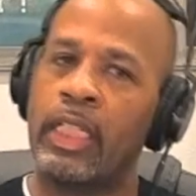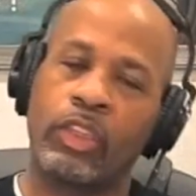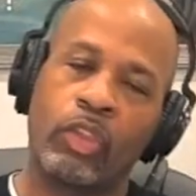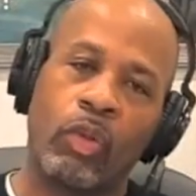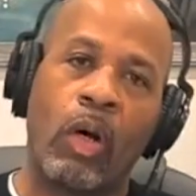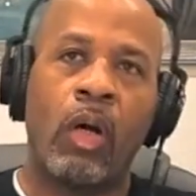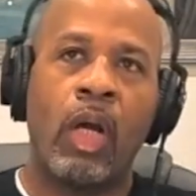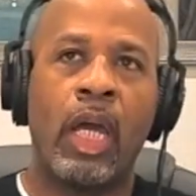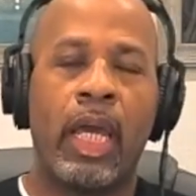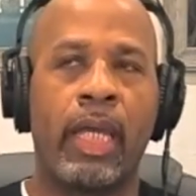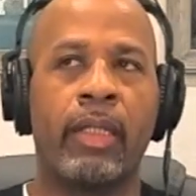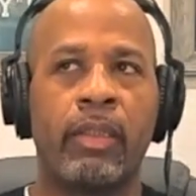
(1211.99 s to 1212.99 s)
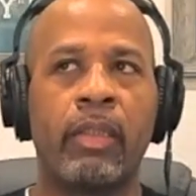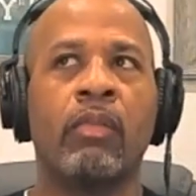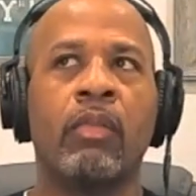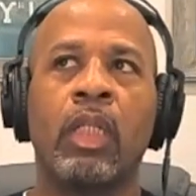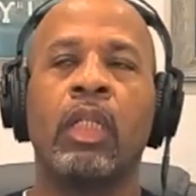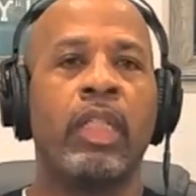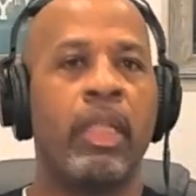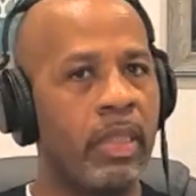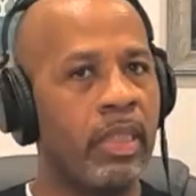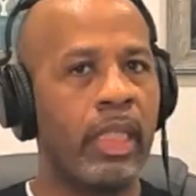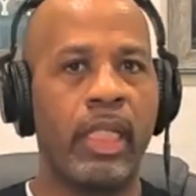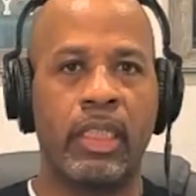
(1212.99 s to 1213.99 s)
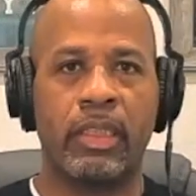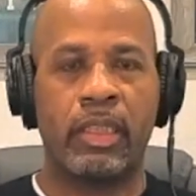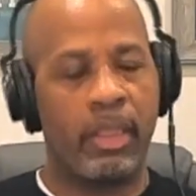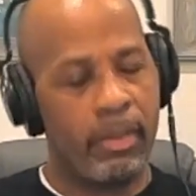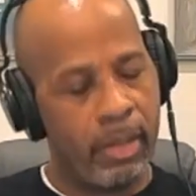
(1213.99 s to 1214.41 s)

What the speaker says: And so, let me say this,